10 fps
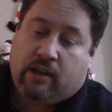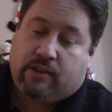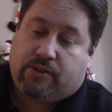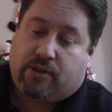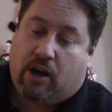
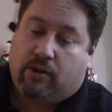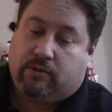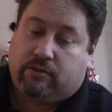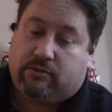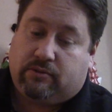
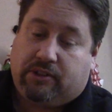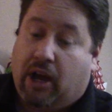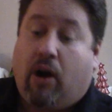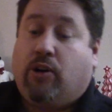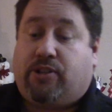So,
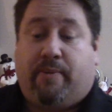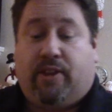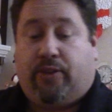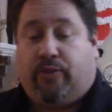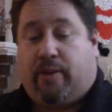some of
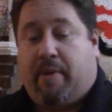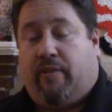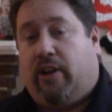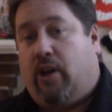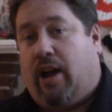the through the
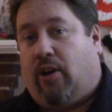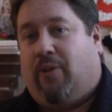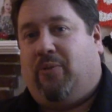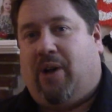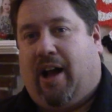mail I
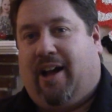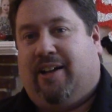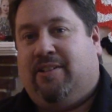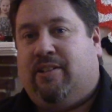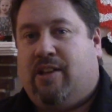got,
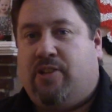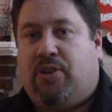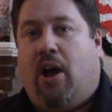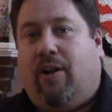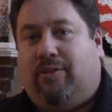it's
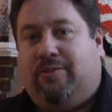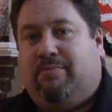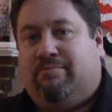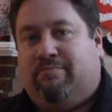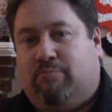all
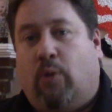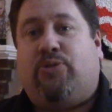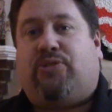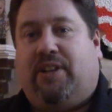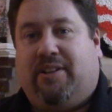
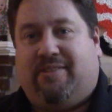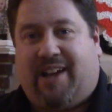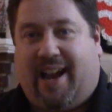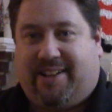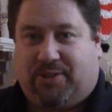mostly
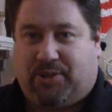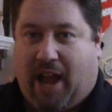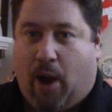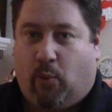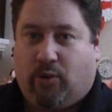tied to
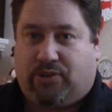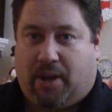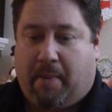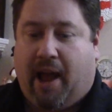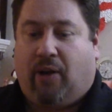Star Wars
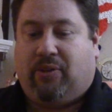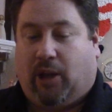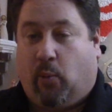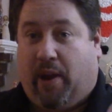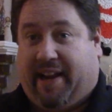somehow.
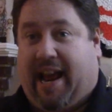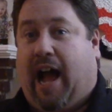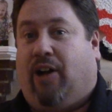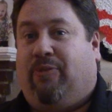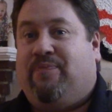Like Weird
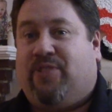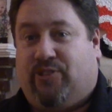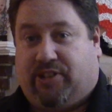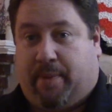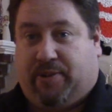Al
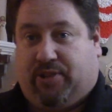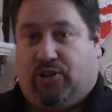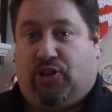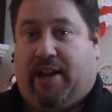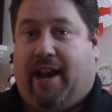dressed up as the
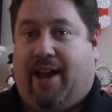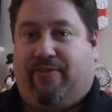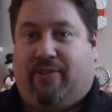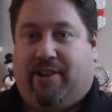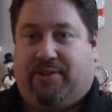Jedi
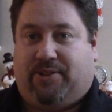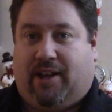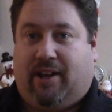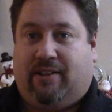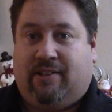for his
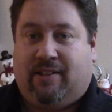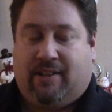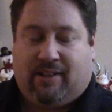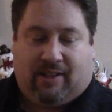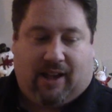The
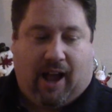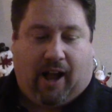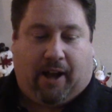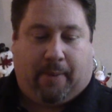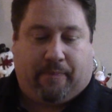
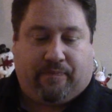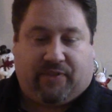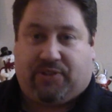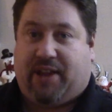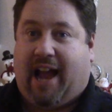
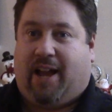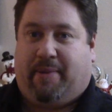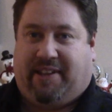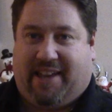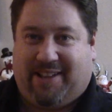Saga
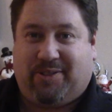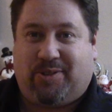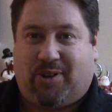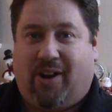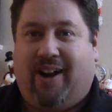Begins
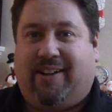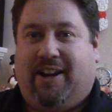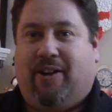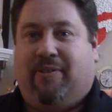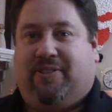song,
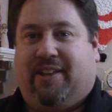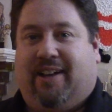with